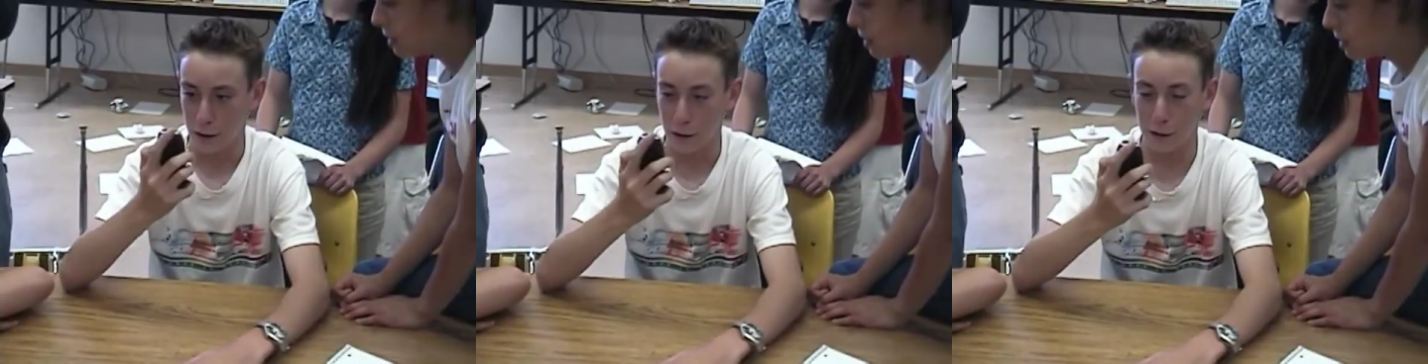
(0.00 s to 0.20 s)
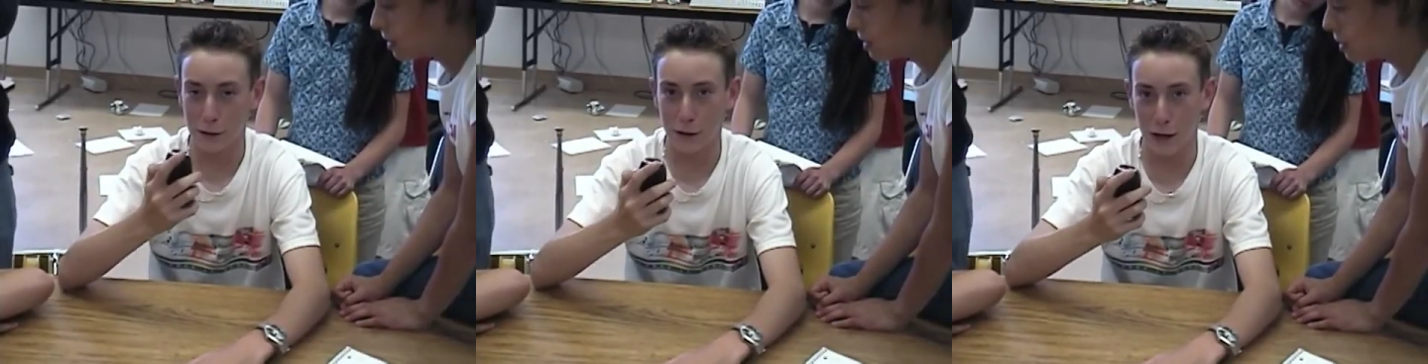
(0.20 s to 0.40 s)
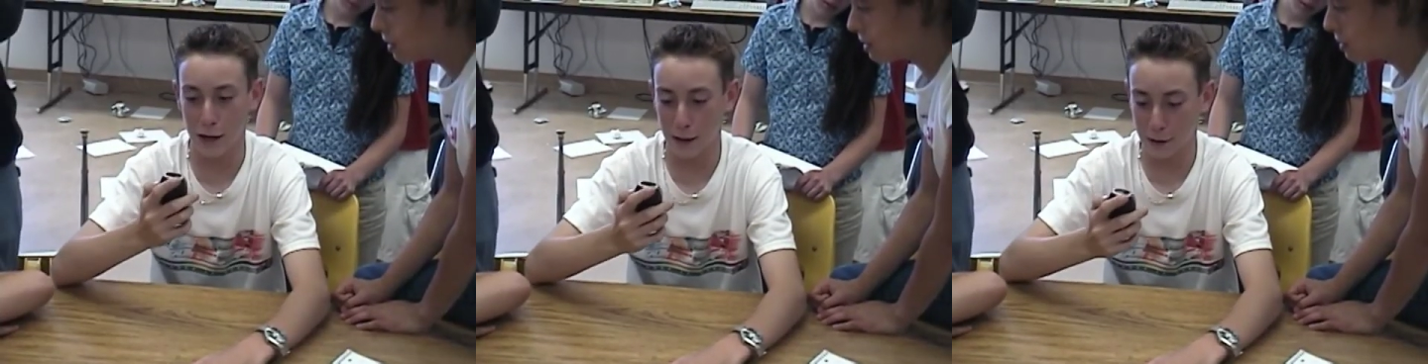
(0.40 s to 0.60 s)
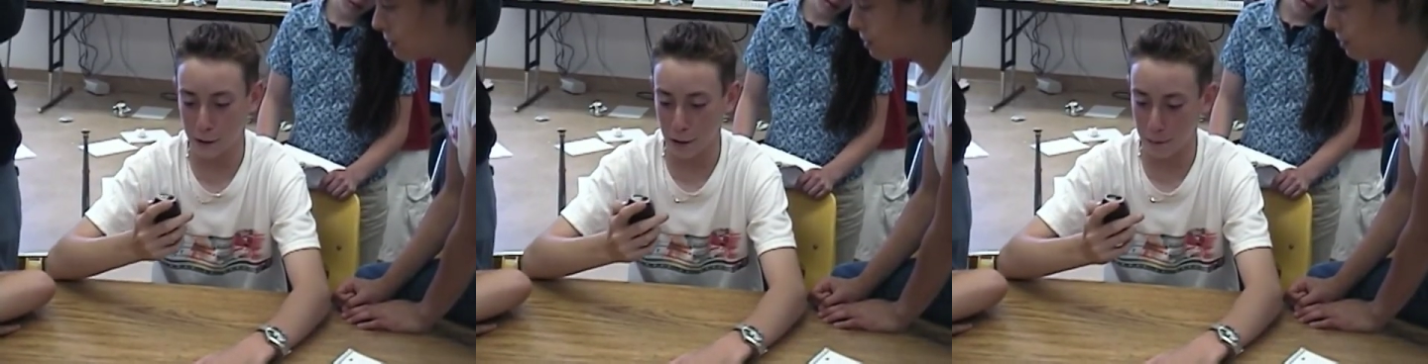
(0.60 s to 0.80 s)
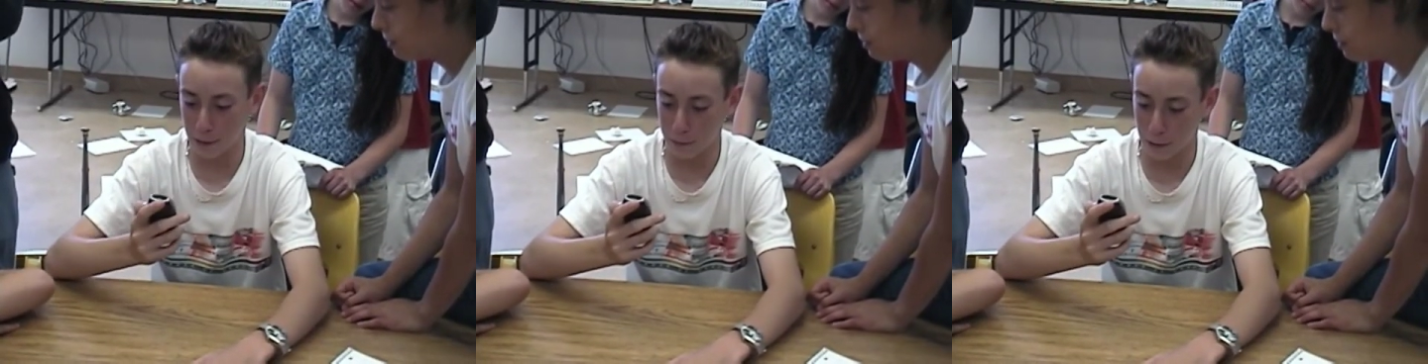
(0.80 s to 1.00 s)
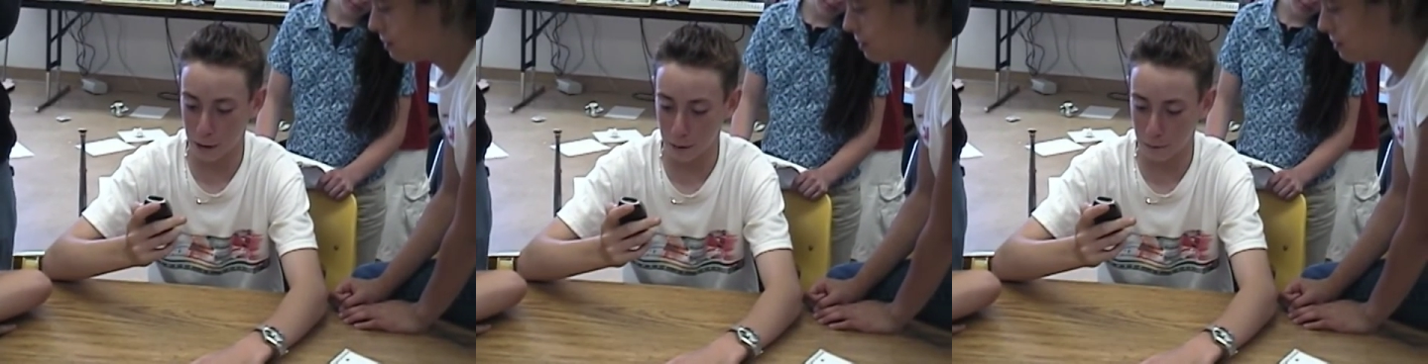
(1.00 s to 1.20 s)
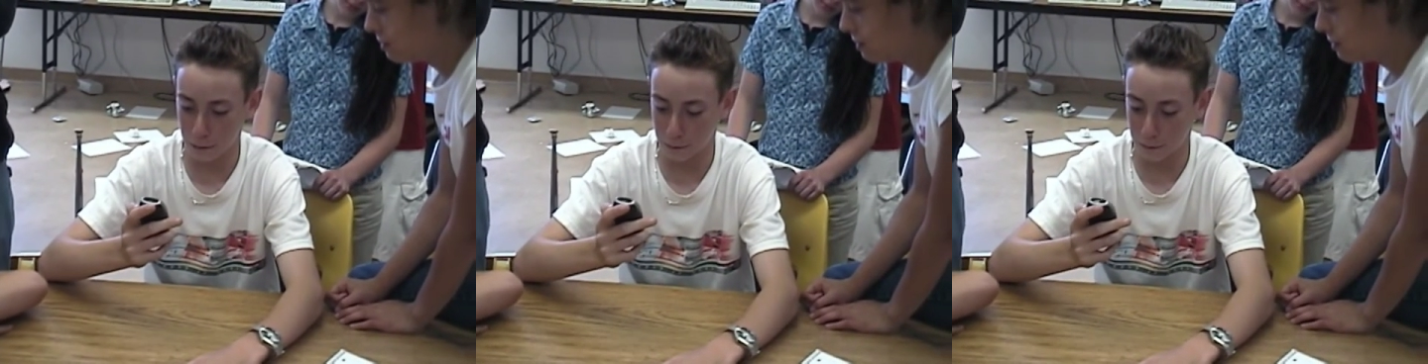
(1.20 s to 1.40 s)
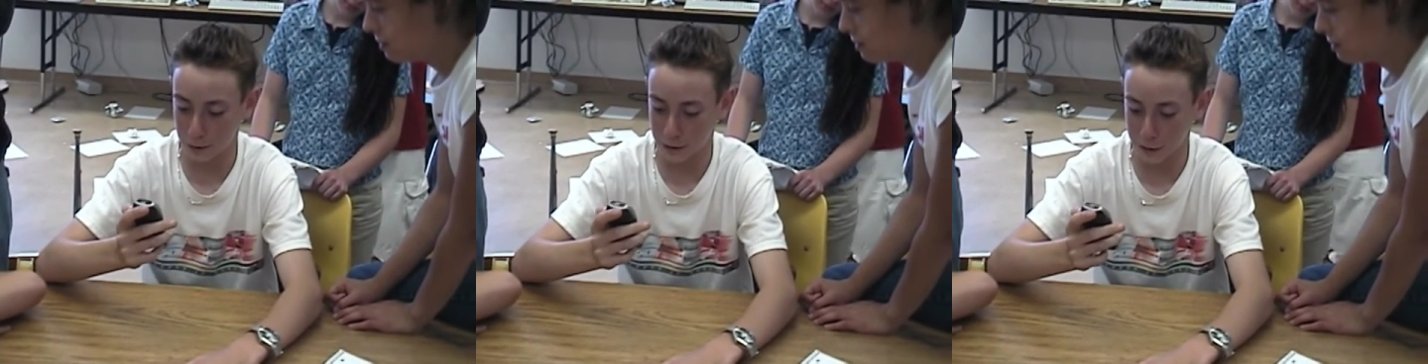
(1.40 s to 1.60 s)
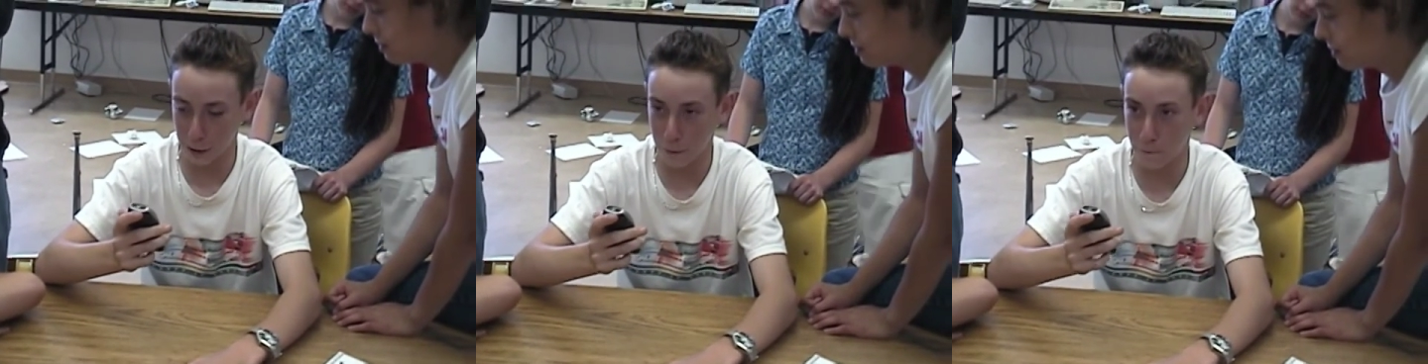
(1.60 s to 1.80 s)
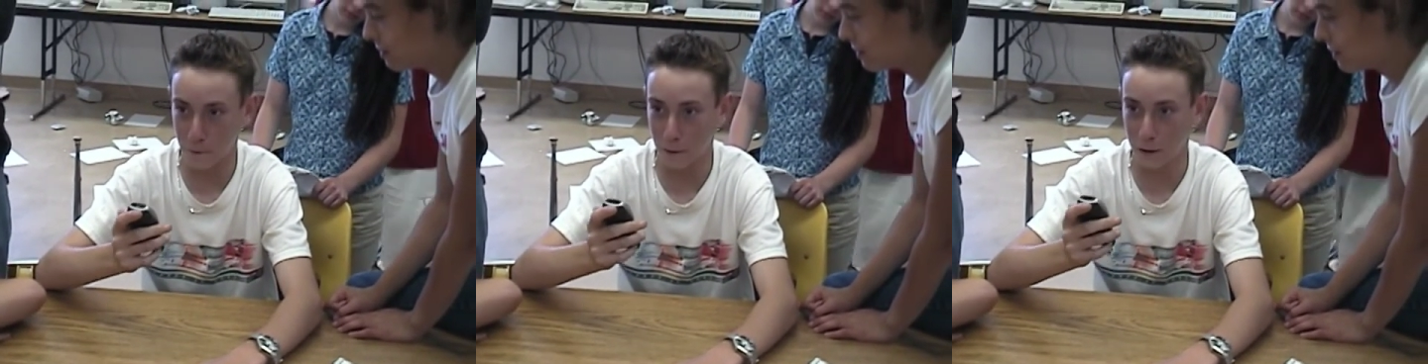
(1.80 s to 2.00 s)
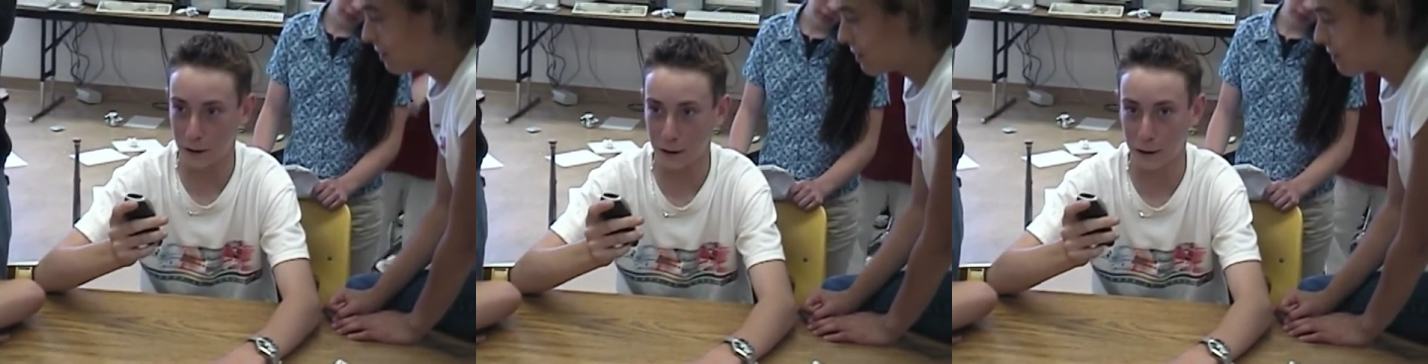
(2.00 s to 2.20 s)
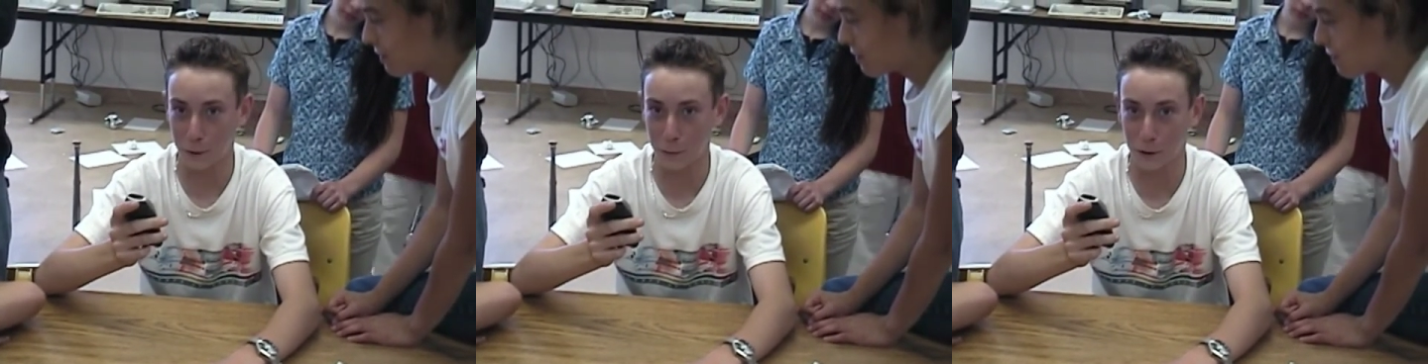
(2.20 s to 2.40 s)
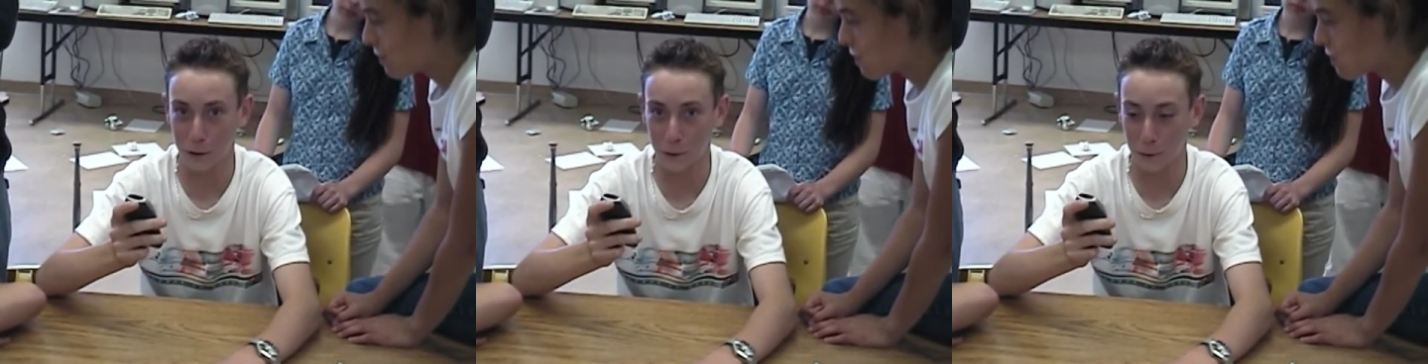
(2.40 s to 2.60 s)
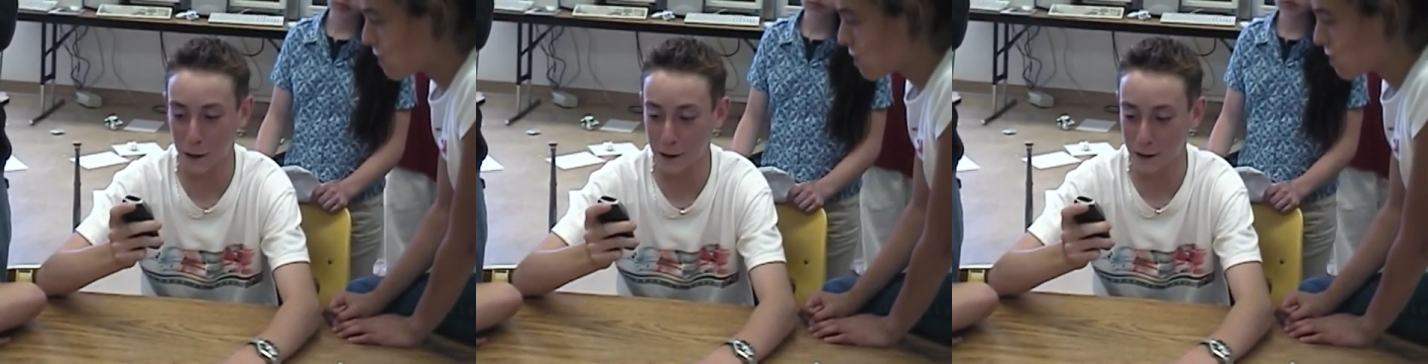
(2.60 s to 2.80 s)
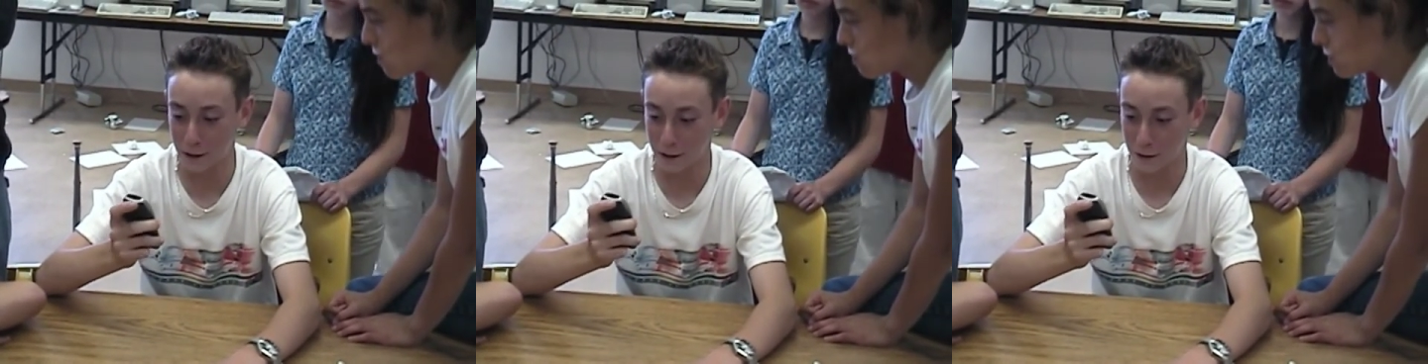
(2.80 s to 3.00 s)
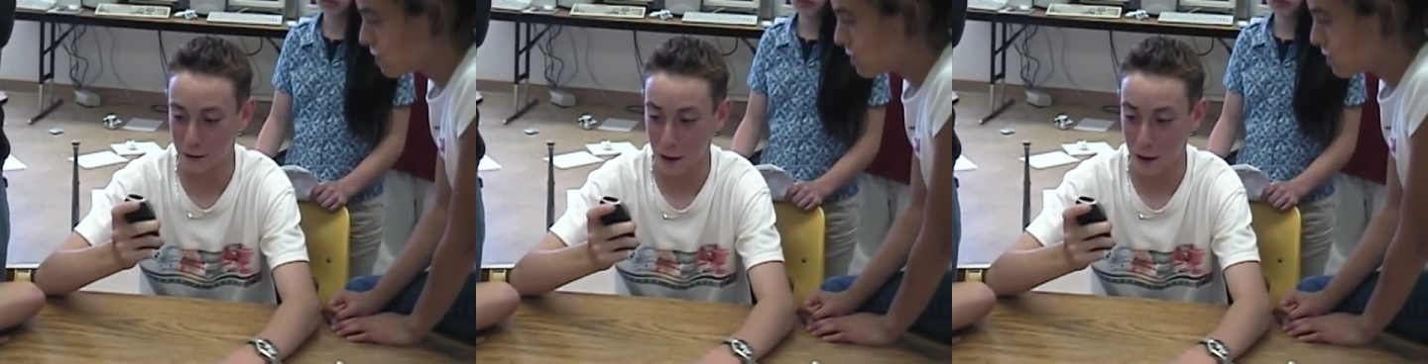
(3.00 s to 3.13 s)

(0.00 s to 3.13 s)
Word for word: I was trying to call my mom on my cell phone and it wouldn't work.